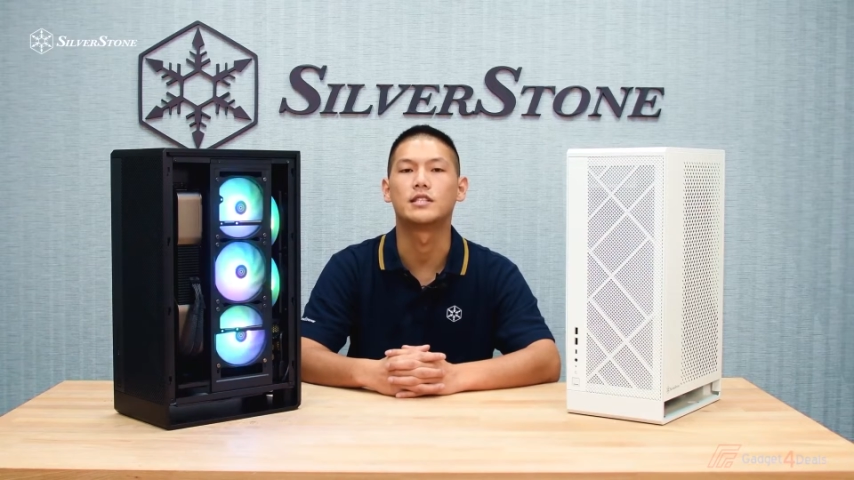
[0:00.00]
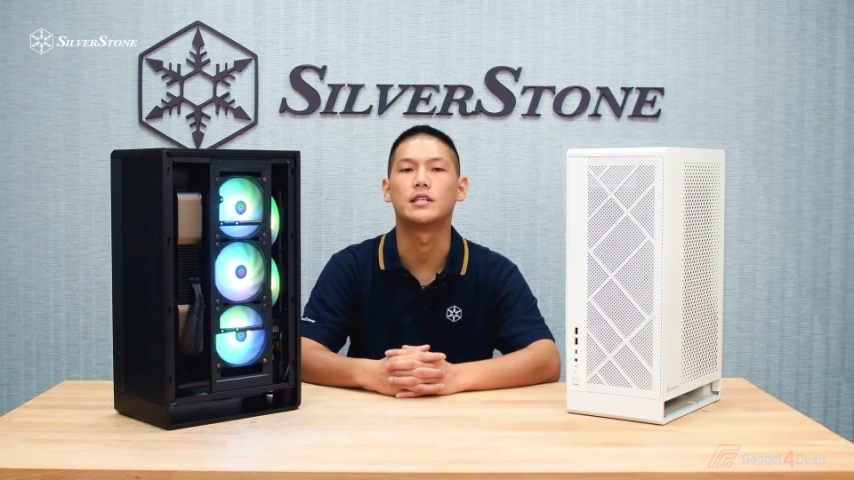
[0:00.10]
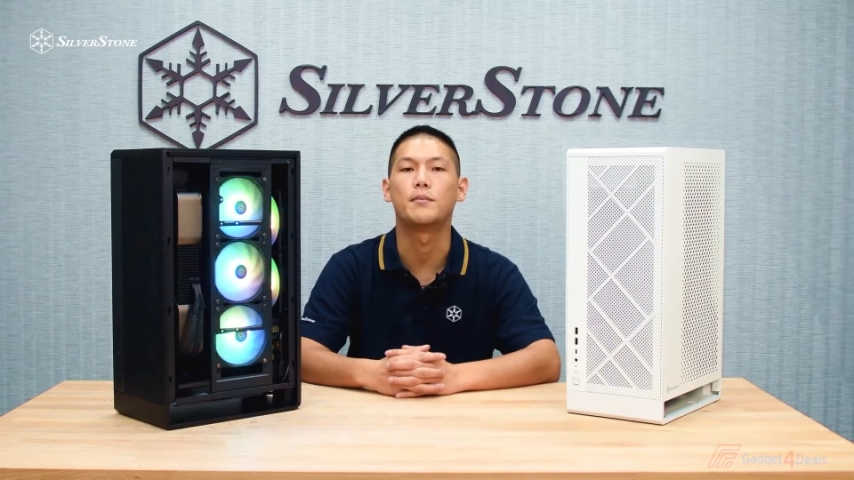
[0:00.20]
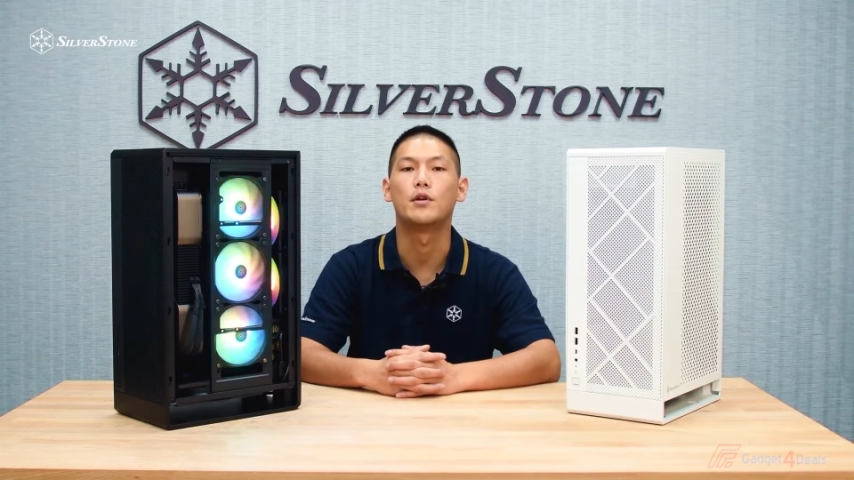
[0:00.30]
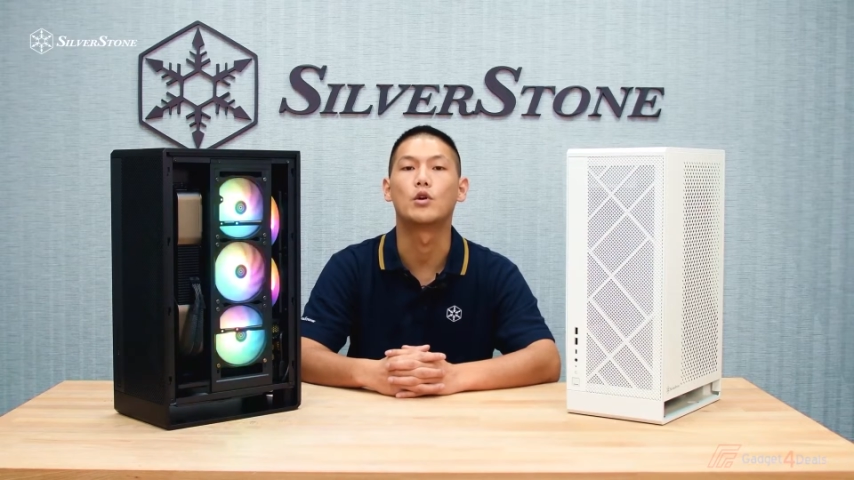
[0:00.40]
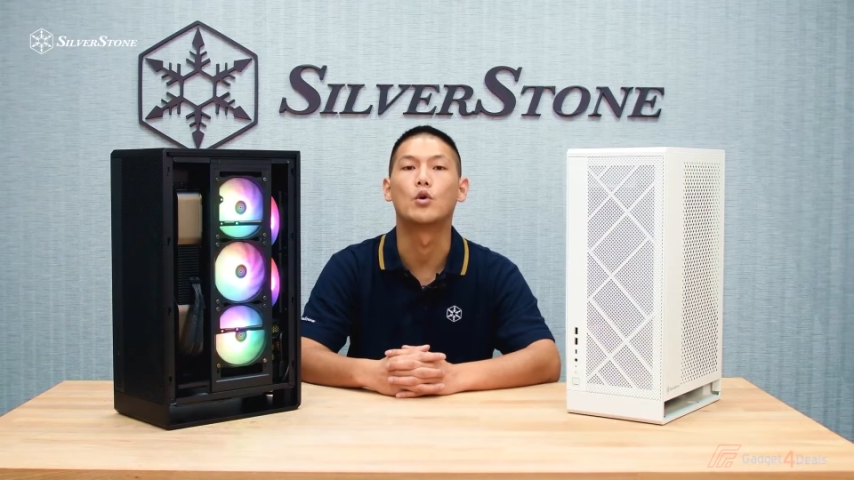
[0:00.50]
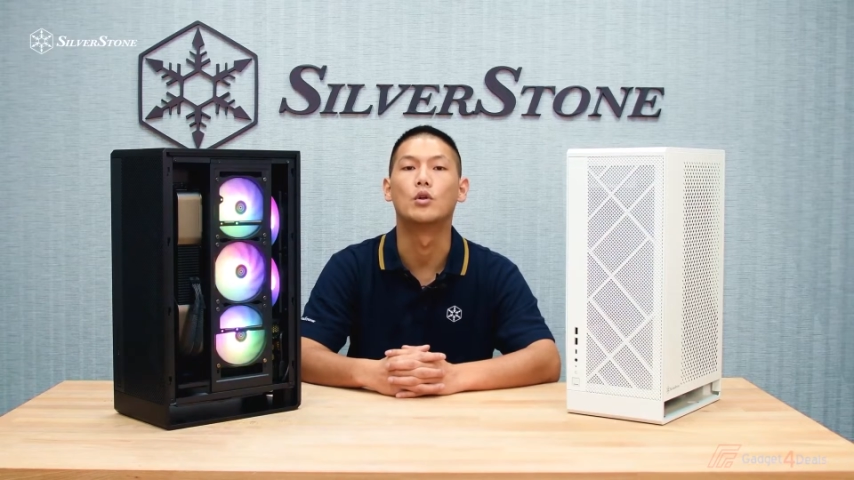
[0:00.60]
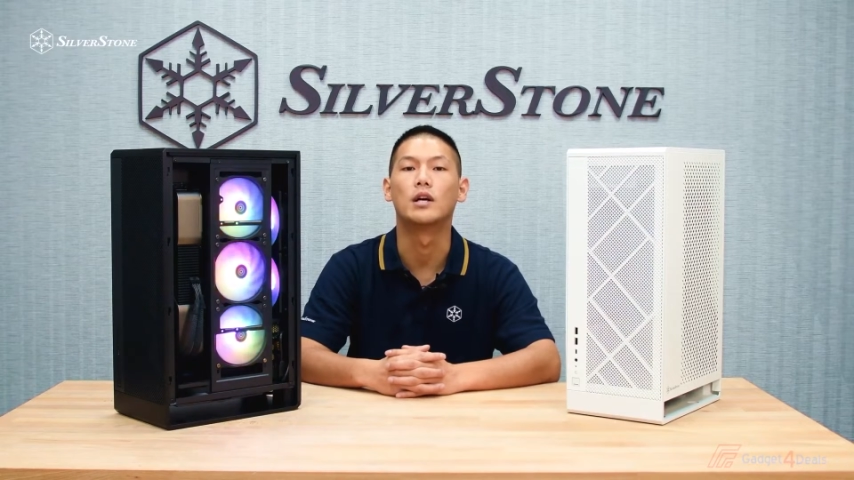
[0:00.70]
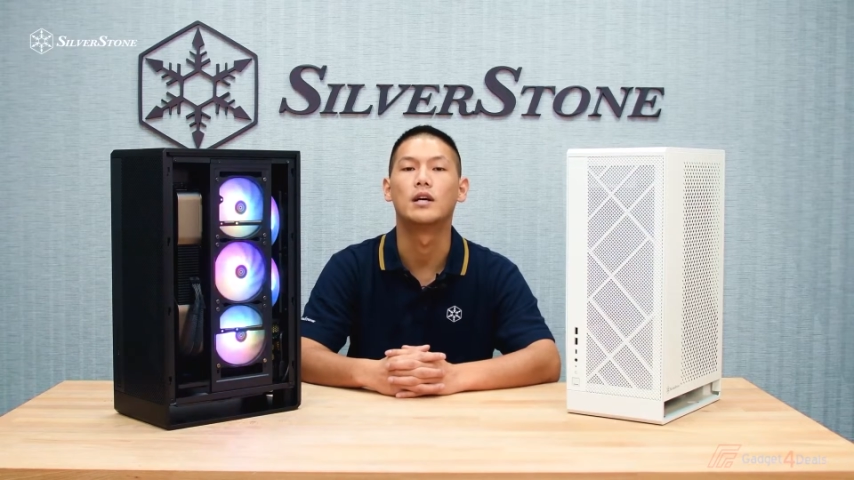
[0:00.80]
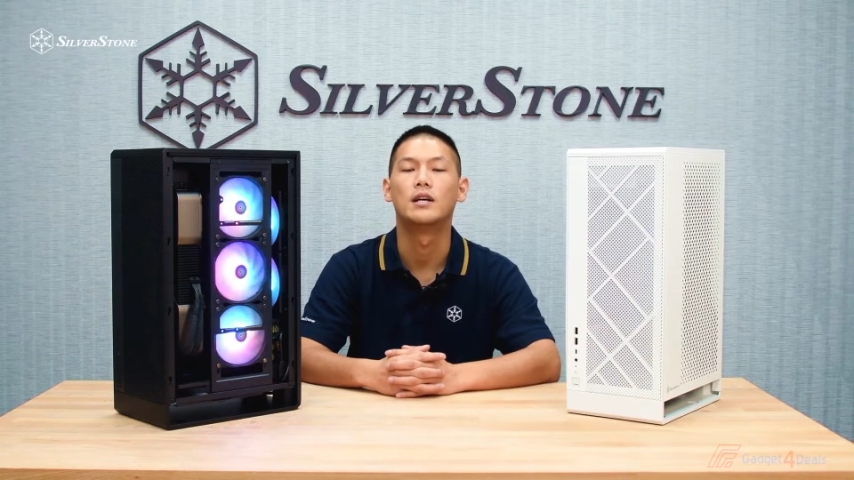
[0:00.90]
a CPU
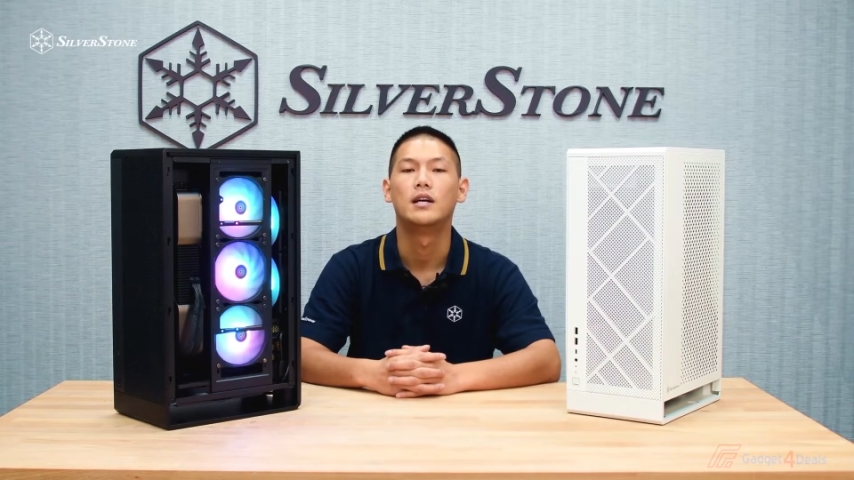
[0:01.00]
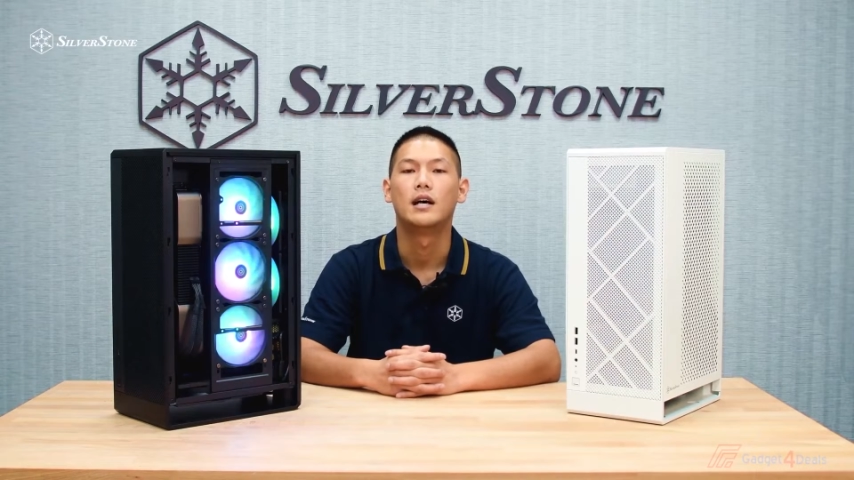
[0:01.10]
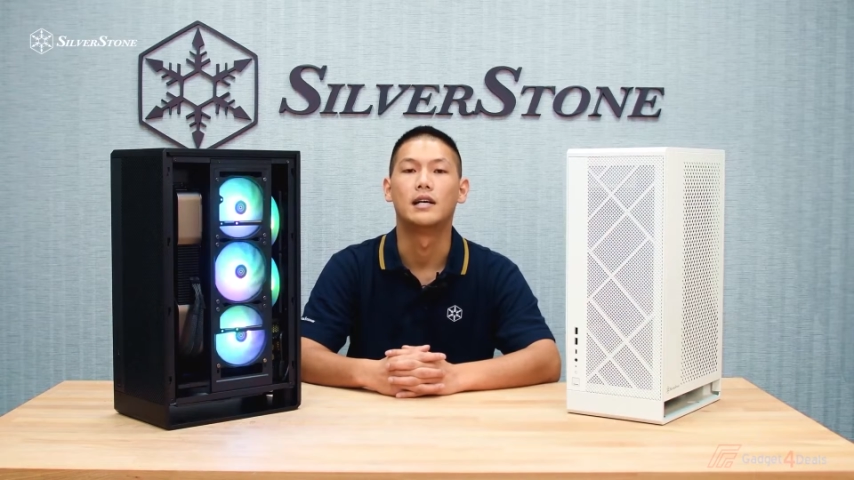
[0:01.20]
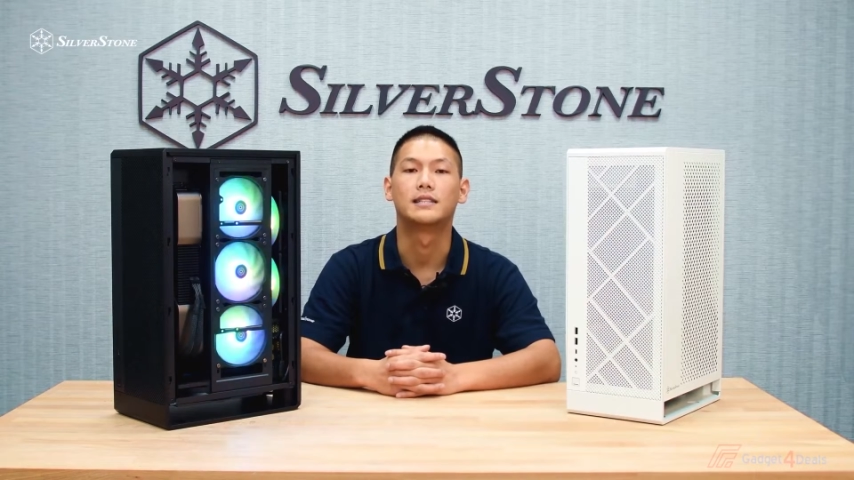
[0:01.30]
cooler,